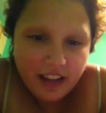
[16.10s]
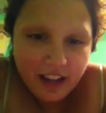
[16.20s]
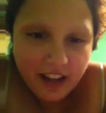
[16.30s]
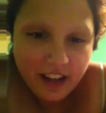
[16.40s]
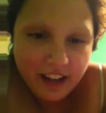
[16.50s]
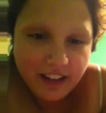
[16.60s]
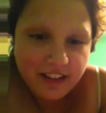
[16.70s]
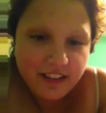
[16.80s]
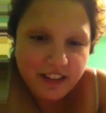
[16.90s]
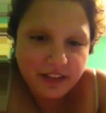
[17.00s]

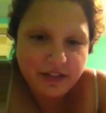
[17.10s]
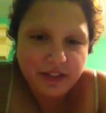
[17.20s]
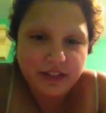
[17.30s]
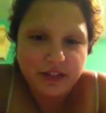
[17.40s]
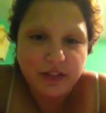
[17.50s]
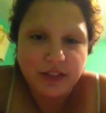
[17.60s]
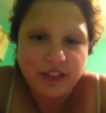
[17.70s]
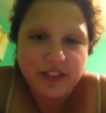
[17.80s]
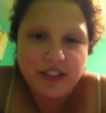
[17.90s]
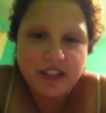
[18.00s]
And, like, for full
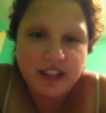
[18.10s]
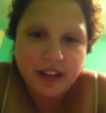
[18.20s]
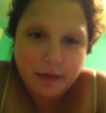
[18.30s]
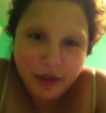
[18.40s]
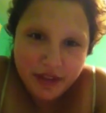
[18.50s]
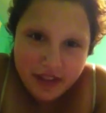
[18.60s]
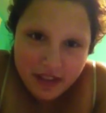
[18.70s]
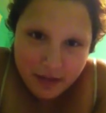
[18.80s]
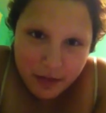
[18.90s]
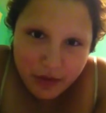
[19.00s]
legit nine months,
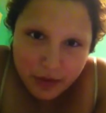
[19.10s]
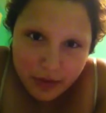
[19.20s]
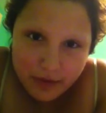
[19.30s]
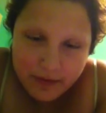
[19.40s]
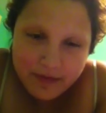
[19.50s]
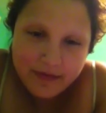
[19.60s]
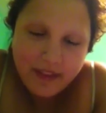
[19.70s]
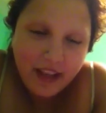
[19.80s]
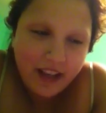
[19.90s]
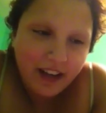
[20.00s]
because I'm cool.
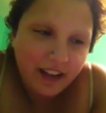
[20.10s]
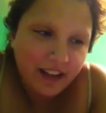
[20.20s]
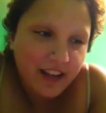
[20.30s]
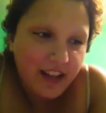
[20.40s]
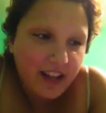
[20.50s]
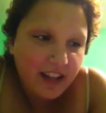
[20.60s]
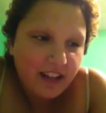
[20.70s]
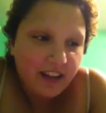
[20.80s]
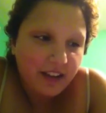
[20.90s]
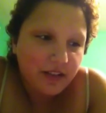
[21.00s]
And
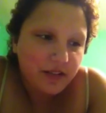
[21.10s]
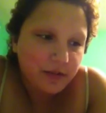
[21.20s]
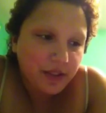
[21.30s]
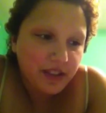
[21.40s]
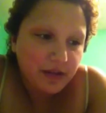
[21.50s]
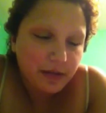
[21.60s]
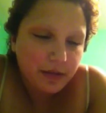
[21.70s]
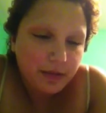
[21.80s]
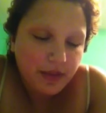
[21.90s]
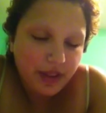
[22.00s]
I also want to see what it
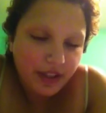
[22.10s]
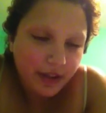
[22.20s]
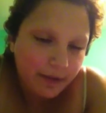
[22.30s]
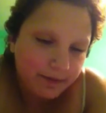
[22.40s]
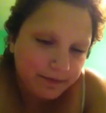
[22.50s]
would be like.